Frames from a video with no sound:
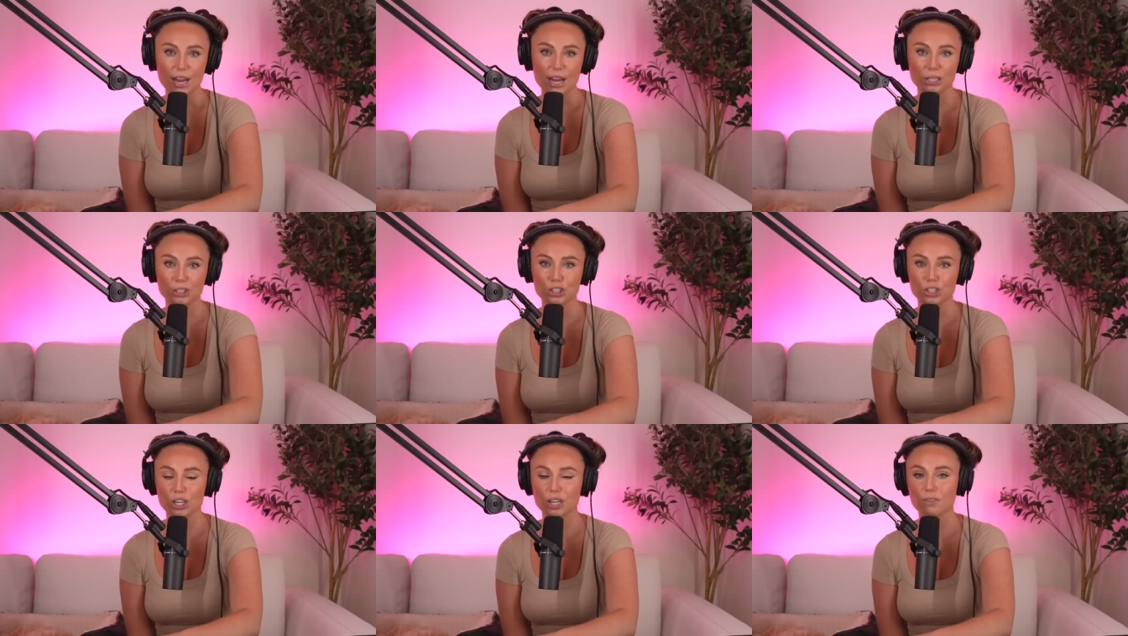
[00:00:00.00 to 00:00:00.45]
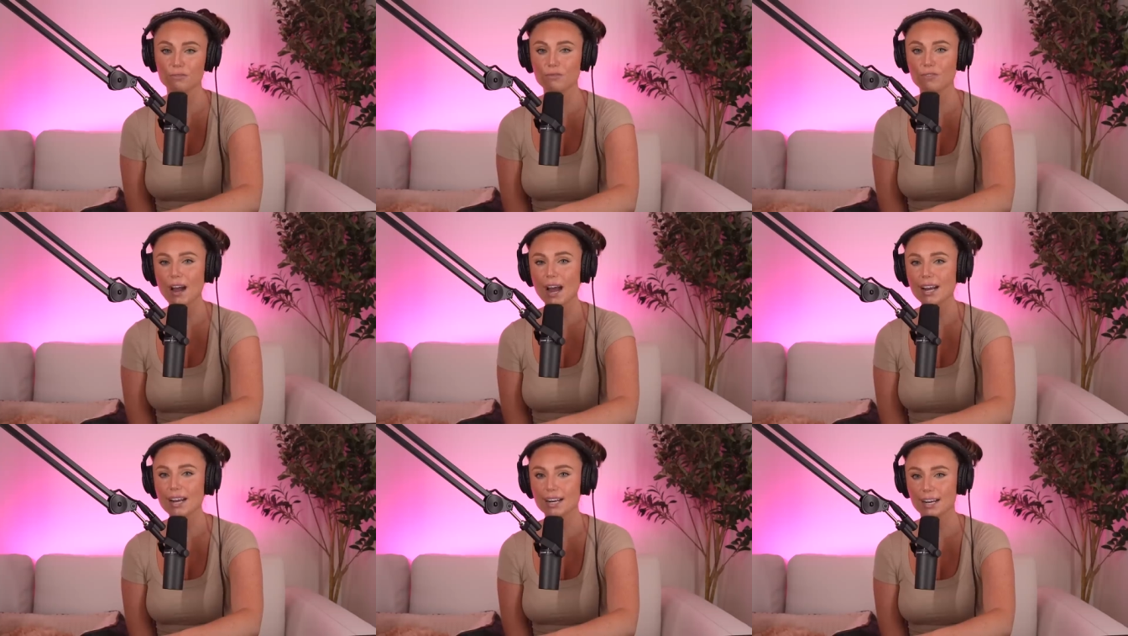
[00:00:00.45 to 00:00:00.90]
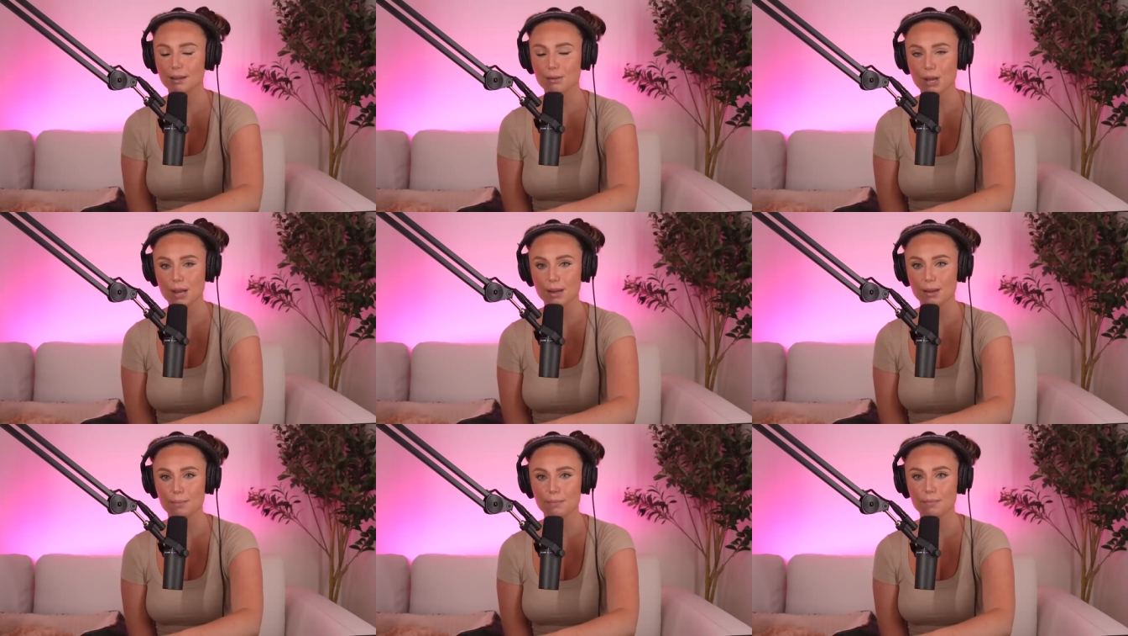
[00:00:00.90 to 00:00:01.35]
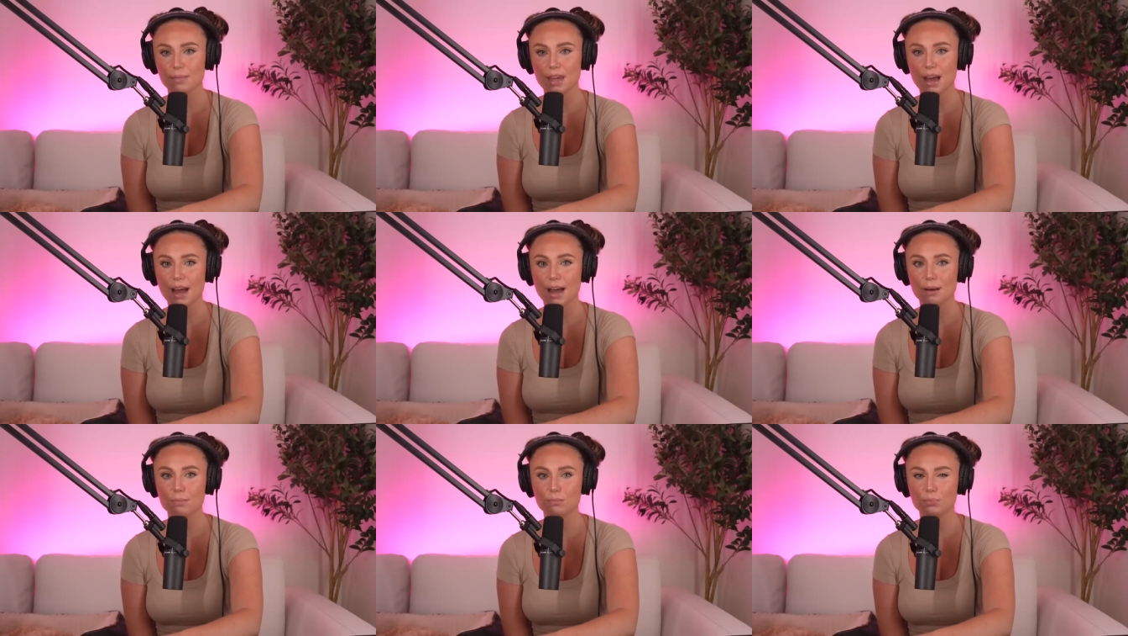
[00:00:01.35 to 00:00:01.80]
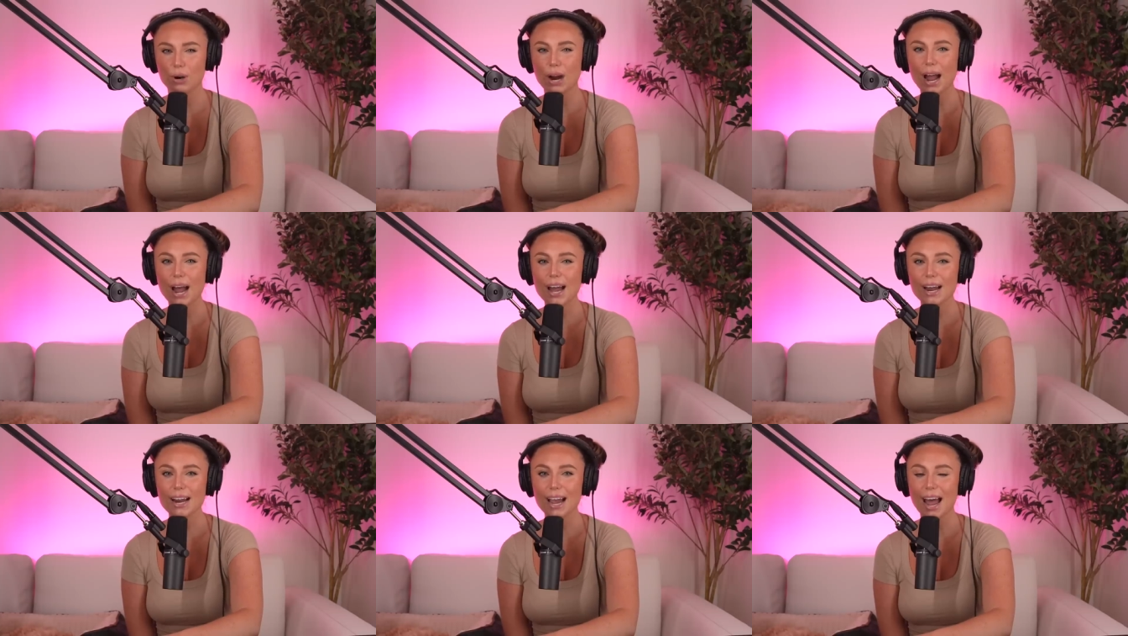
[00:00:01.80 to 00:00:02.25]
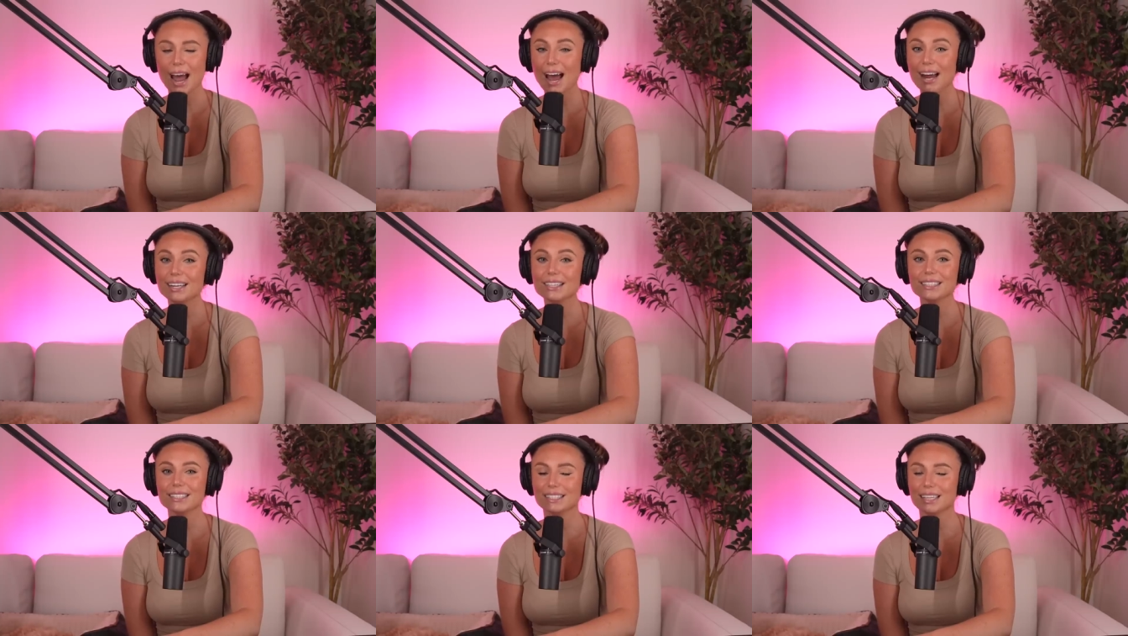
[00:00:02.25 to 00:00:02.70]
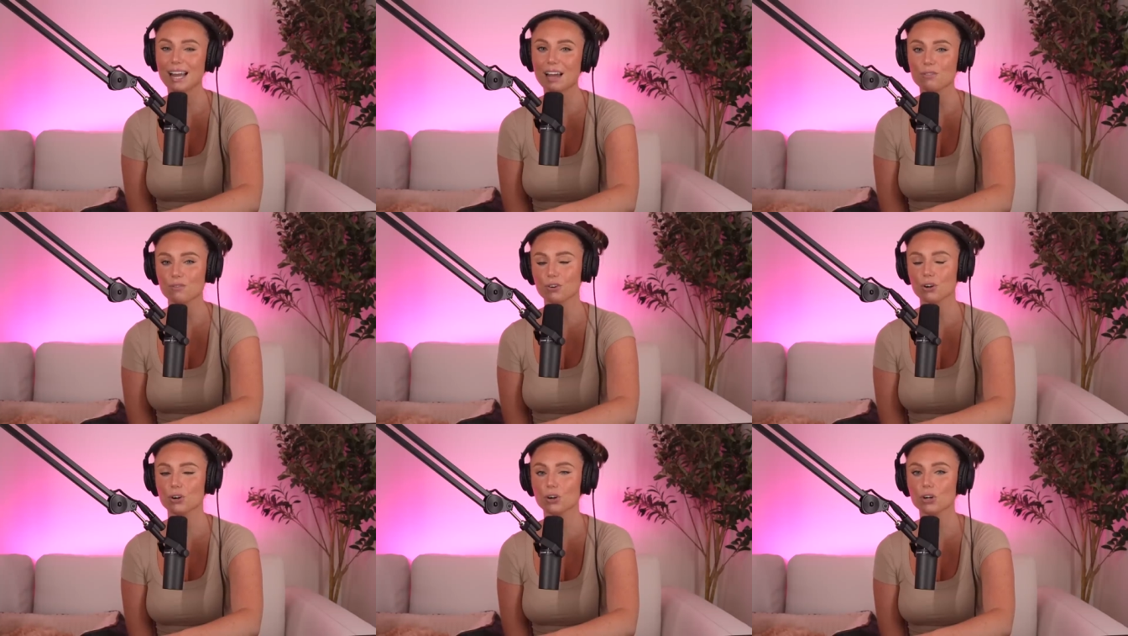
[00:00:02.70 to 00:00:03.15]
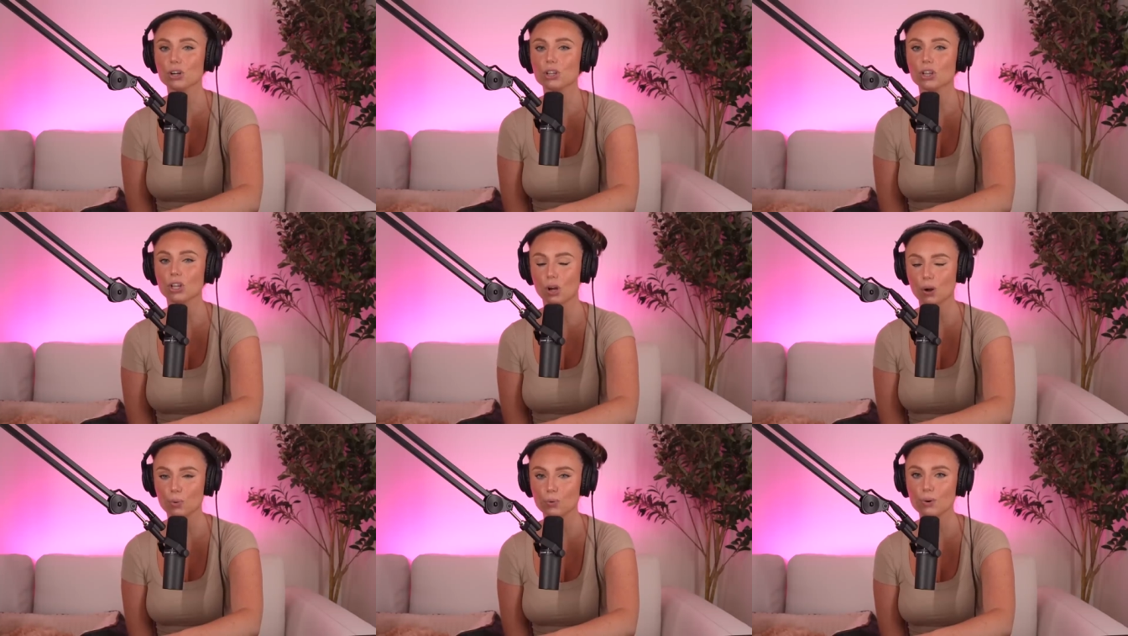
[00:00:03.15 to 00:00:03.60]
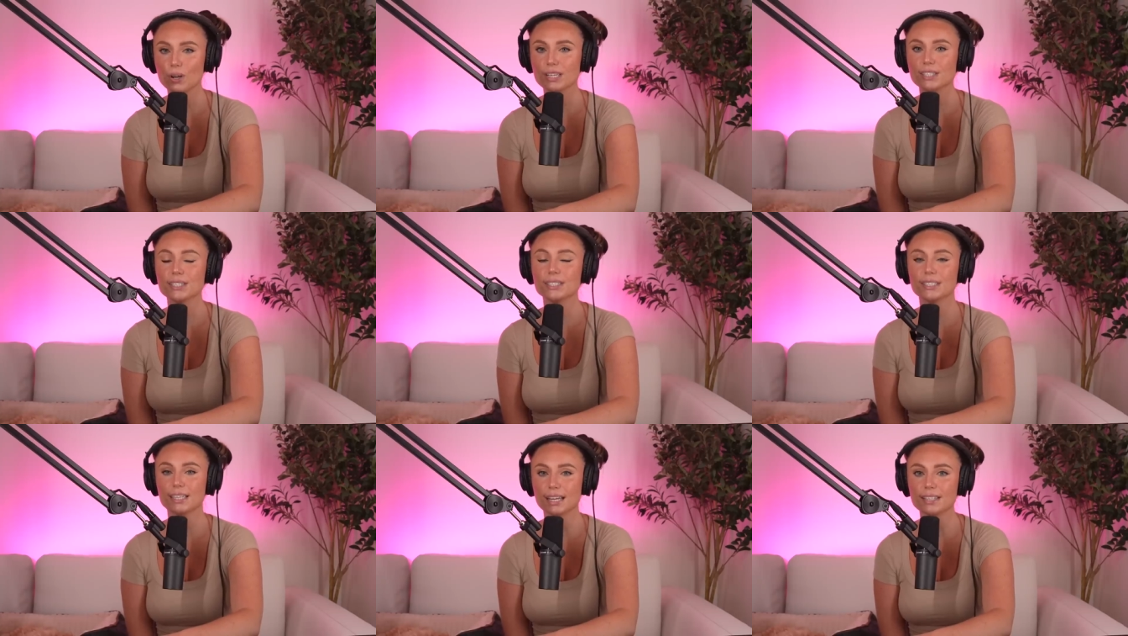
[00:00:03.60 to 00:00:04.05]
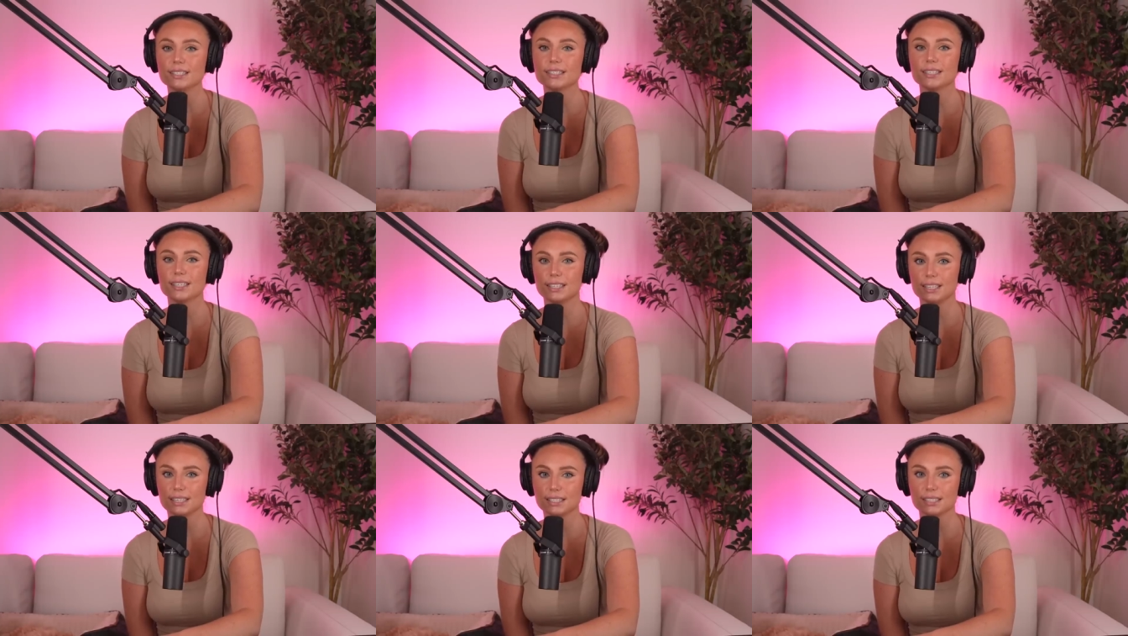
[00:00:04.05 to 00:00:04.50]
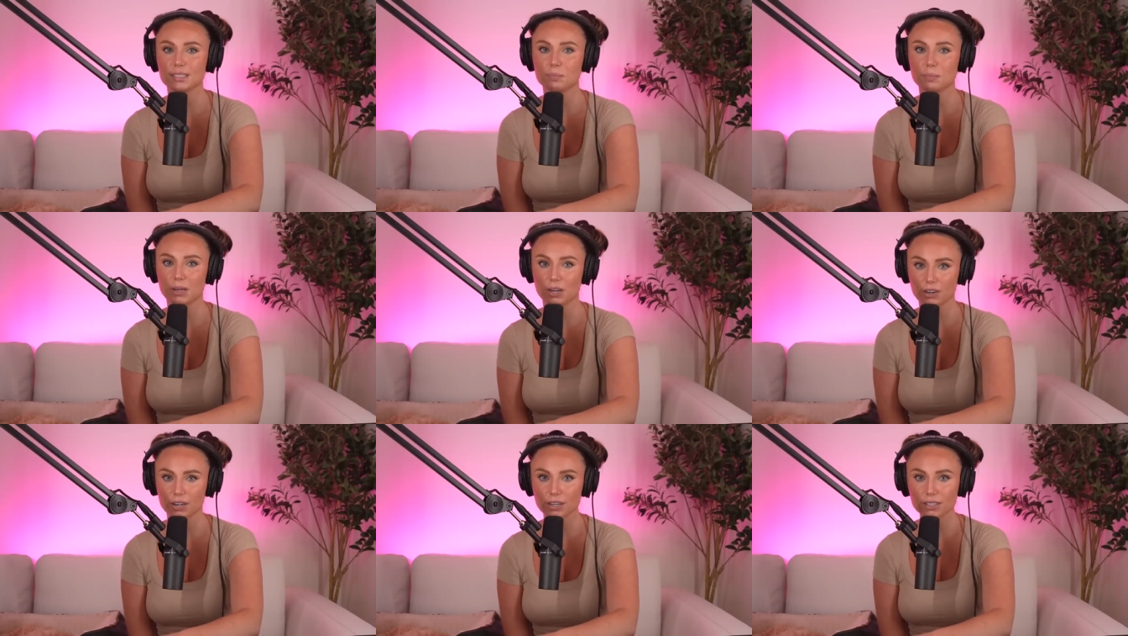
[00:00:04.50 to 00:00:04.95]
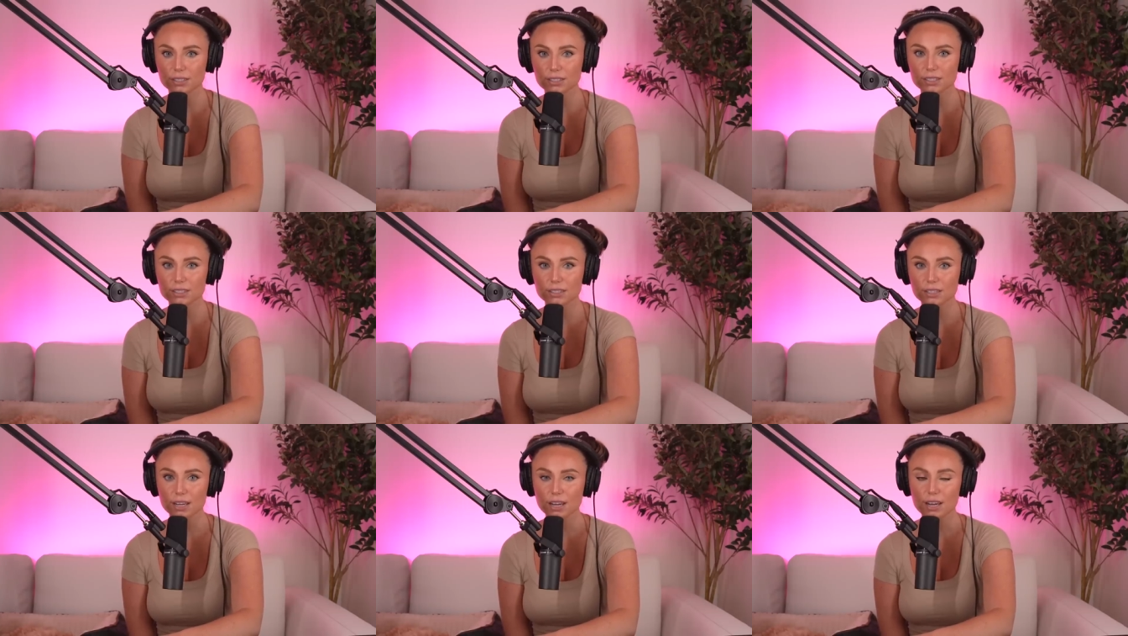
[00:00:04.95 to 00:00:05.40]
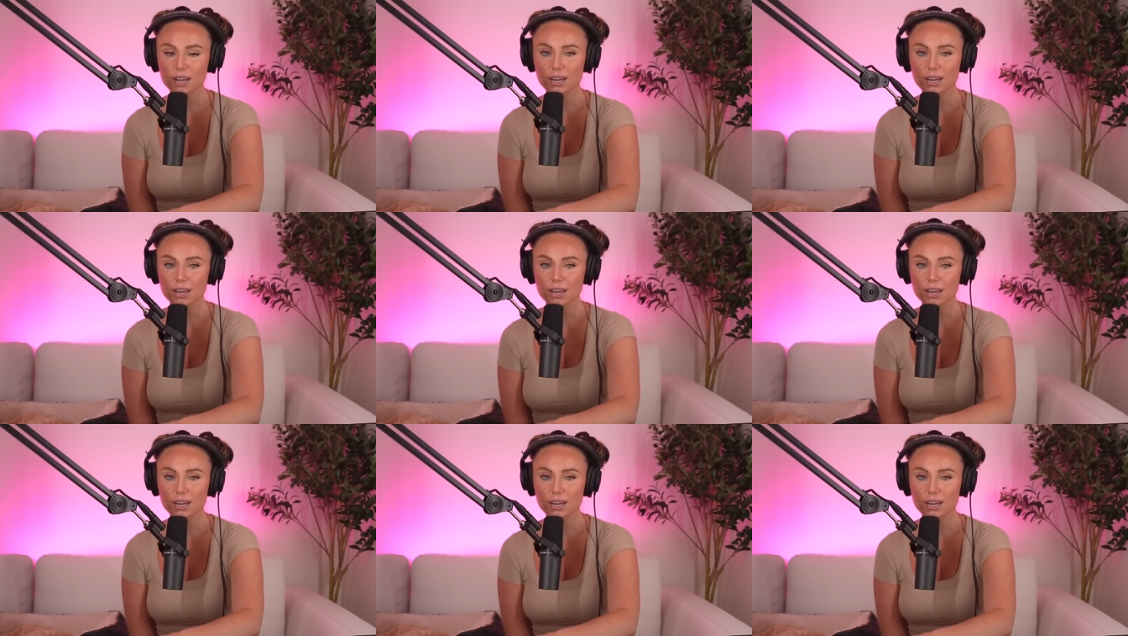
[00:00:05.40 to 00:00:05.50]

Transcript: and she confided in him that Brad hadn't left her alone since the disappearance.